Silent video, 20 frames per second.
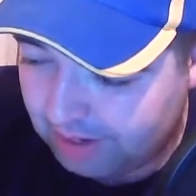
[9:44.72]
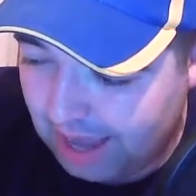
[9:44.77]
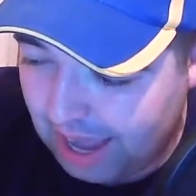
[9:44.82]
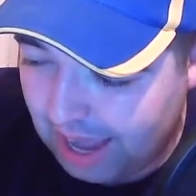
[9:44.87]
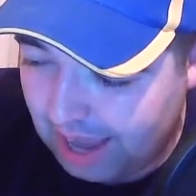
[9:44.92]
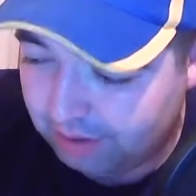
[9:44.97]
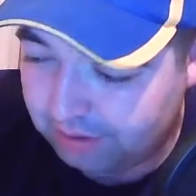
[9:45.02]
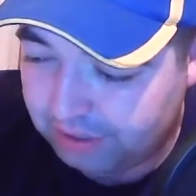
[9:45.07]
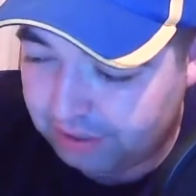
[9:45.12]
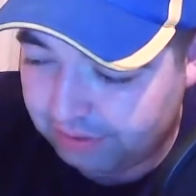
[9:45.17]

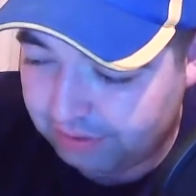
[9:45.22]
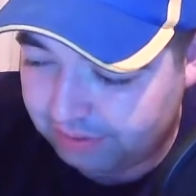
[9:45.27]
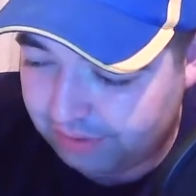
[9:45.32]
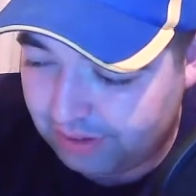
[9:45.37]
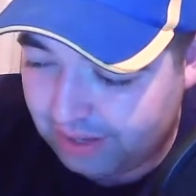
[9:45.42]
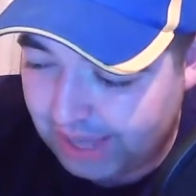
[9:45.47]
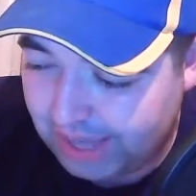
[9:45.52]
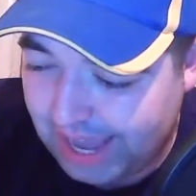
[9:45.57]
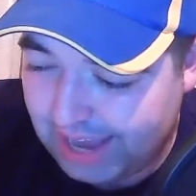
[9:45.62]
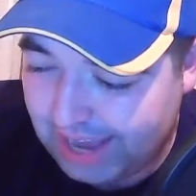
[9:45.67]
Out of
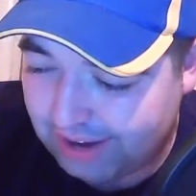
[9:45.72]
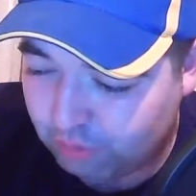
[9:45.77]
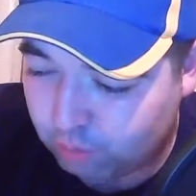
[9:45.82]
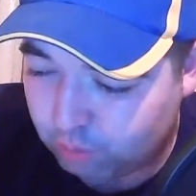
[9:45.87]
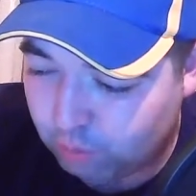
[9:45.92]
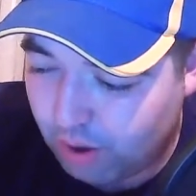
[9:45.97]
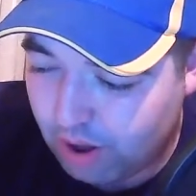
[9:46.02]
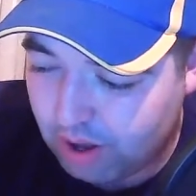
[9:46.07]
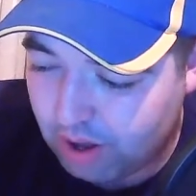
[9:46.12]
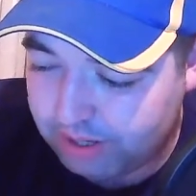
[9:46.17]
gate
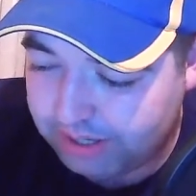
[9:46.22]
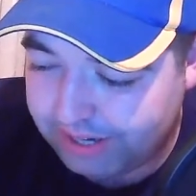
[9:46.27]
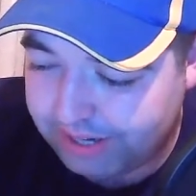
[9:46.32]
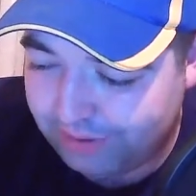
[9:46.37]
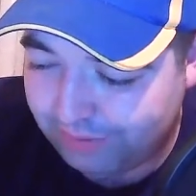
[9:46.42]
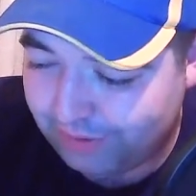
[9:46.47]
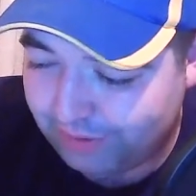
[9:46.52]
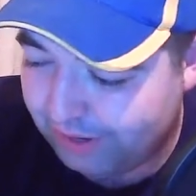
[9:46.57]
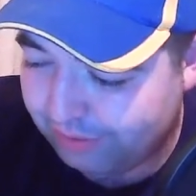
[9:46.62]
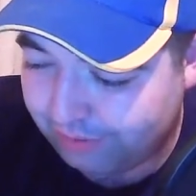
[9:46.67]
1,
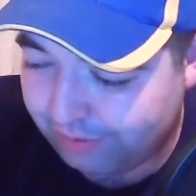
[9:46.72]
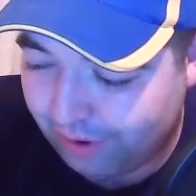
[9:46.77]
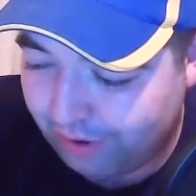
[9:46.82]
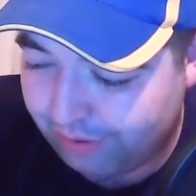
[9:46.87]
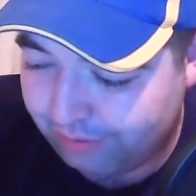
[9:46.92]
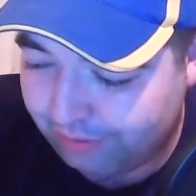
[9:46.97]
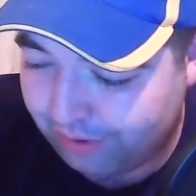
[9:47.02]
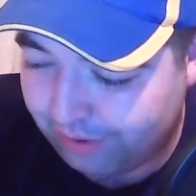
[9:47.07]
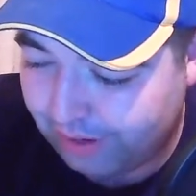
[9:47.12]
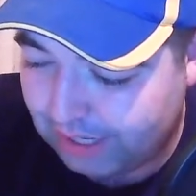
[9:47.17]
definitely
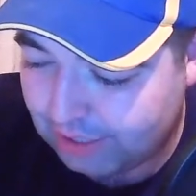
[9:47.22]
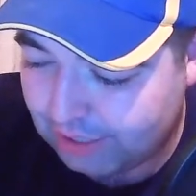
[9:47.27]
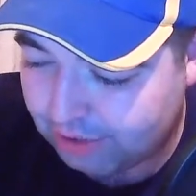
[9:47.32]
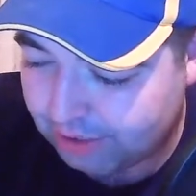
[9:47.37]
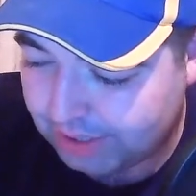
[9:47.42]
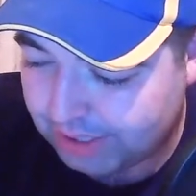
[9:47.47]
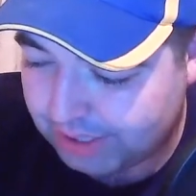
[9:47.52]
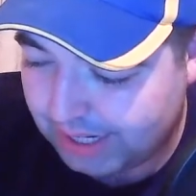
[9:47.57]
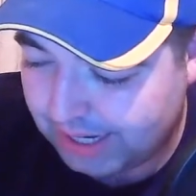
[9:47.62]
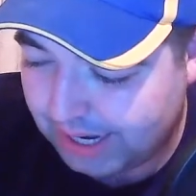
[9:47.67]
very, very
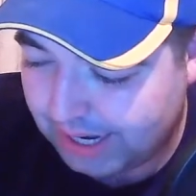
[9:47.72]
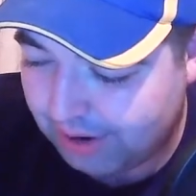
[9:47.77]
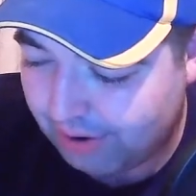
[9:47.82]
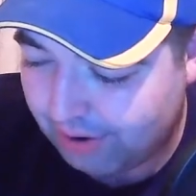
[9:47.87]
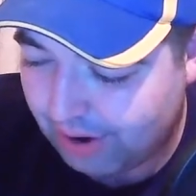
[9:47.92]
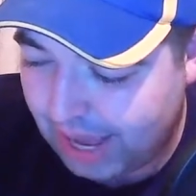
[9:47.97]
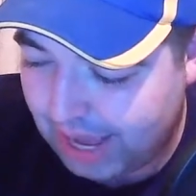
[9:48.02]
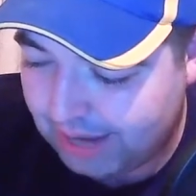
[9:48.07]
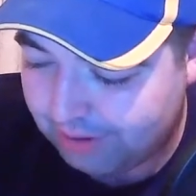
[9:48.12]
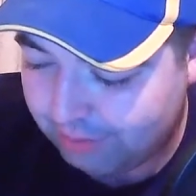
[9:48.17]
interesting
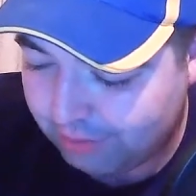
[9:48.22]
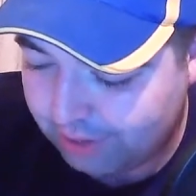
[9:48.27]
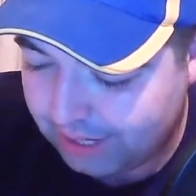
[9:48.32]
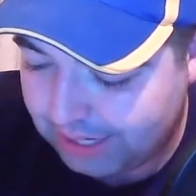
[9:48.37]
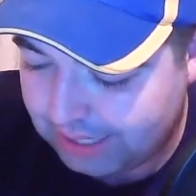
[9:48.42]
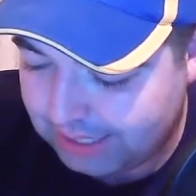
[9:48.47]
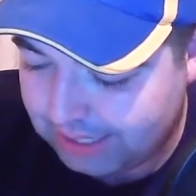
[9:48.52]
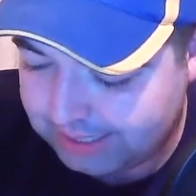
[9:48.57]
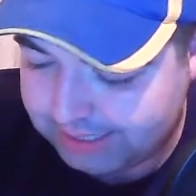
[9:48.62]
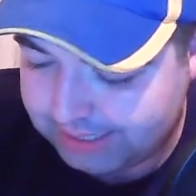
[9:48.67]
here, and
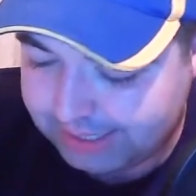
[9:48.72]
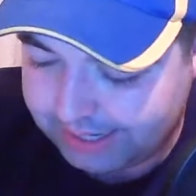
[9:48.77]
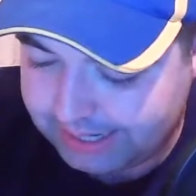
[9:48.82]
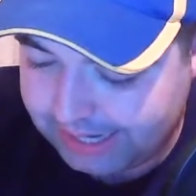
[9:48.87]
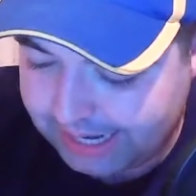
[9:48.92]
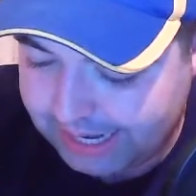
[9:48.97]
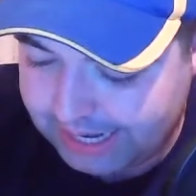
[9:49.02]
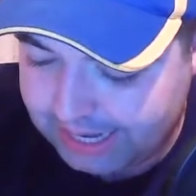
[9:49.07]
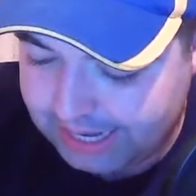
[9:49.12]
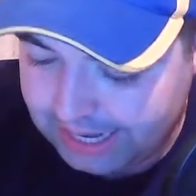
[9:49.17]

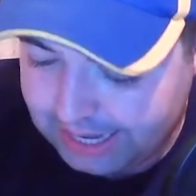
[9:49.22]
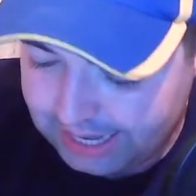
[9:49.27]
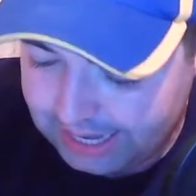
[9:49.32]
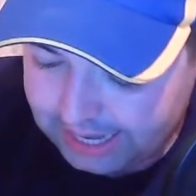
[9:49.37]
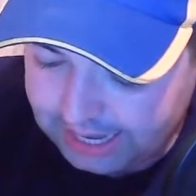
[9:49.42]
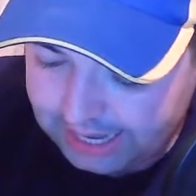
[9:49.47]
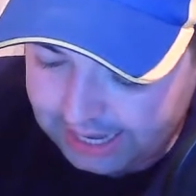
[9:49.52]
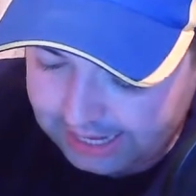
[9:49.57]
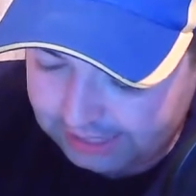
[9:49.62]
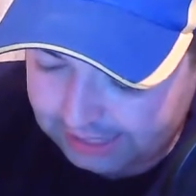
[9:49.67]
realistically
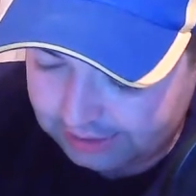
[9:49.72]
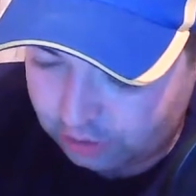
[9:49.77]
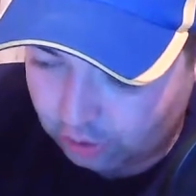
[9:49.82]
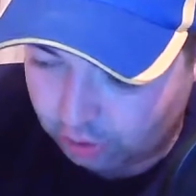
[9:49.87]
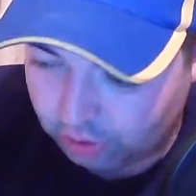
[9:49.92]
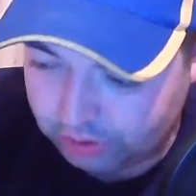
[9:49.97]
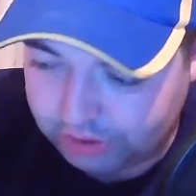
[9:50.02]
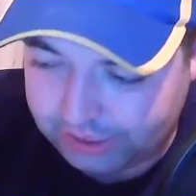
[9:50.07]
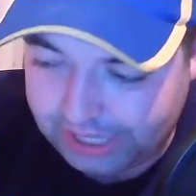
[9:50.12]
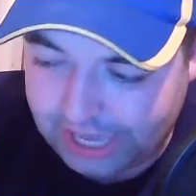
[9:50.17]
it
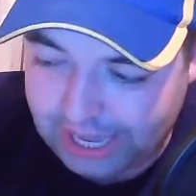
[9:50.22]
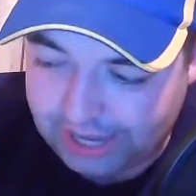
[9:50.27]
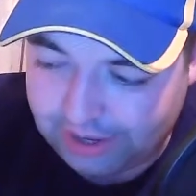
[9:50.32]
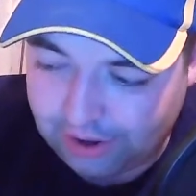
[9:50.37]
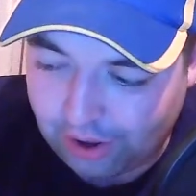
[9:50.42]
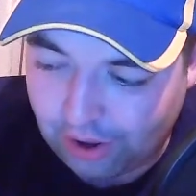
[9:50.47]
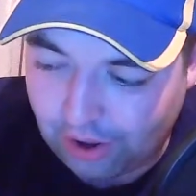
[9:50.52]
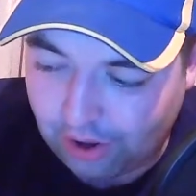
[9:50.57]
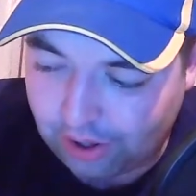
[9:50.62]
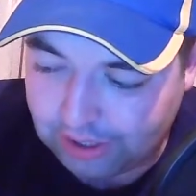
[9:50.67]
could take
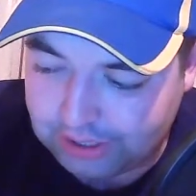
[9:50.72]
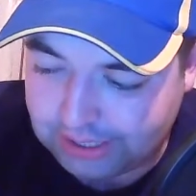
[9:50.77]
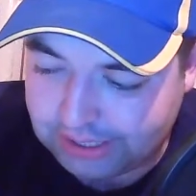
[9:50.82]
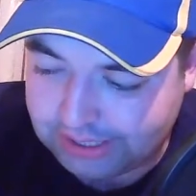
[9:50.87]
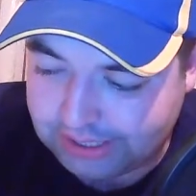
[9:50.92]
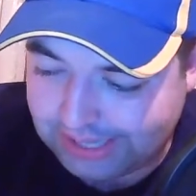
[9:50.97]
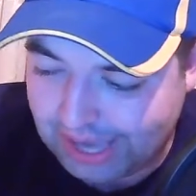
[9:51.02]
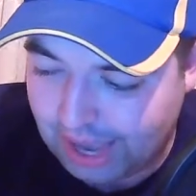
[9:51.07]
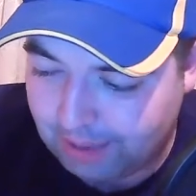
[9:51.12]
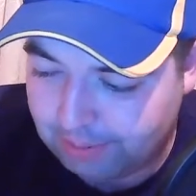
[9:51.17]
all the
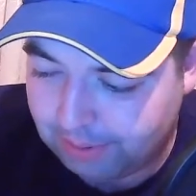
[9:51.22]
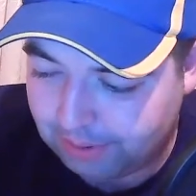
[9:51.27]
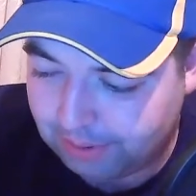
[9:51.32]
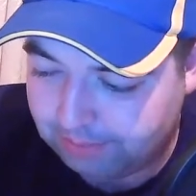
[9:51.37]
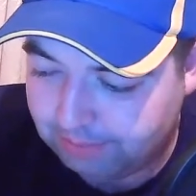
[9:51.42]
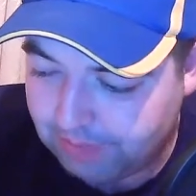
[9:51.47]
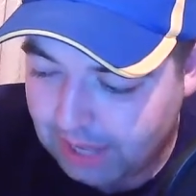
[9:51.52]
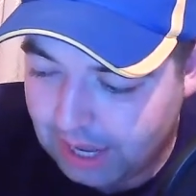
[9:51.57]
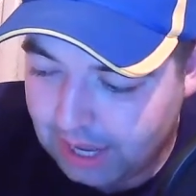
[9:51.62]
stopping.